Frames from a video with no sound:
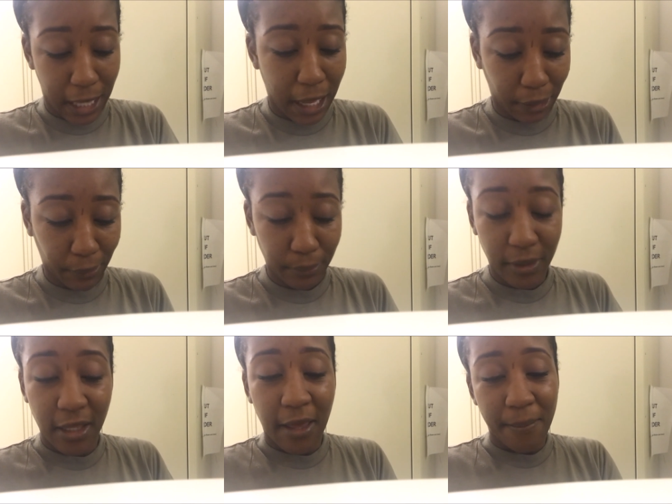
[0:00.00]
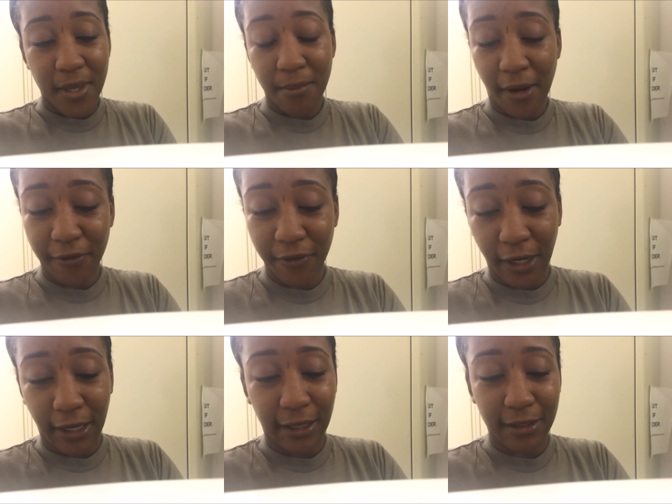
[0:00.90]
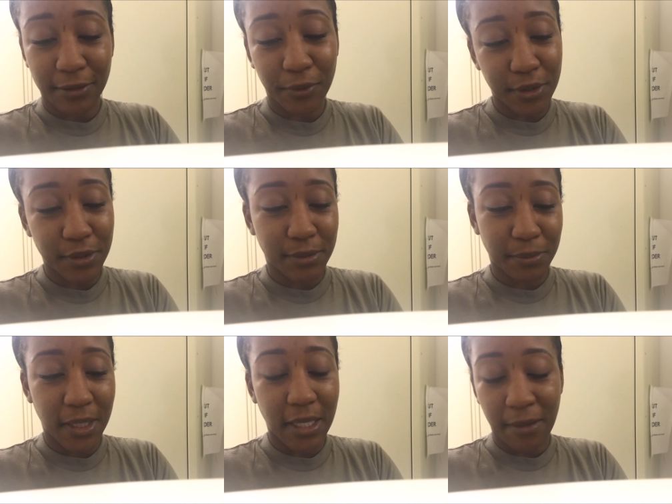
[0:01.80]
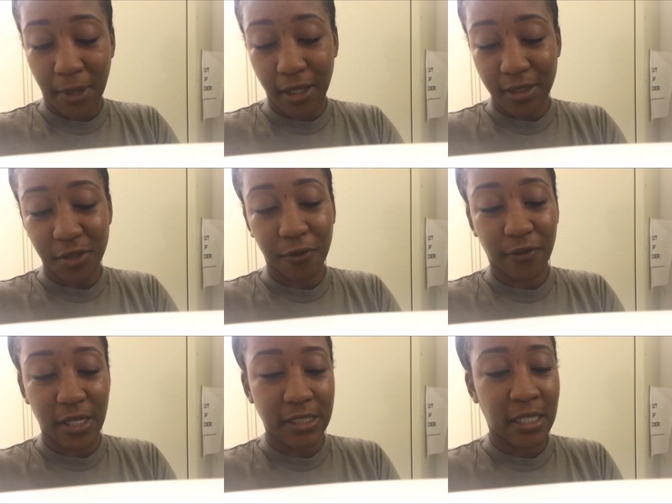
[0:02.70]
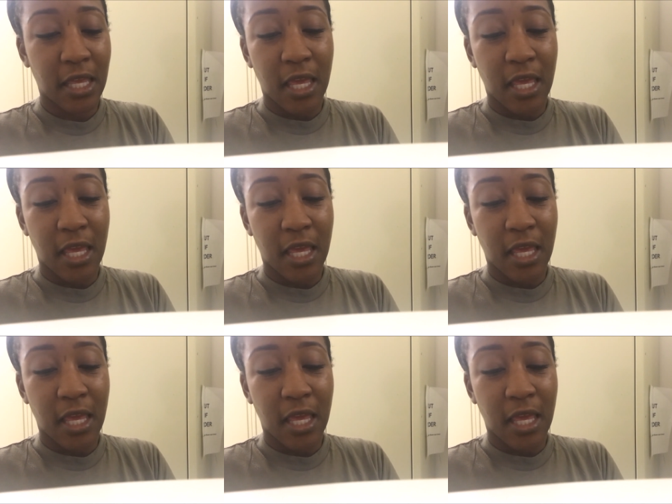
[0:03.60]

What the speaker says: out. Me and my friend, me and my other two friends,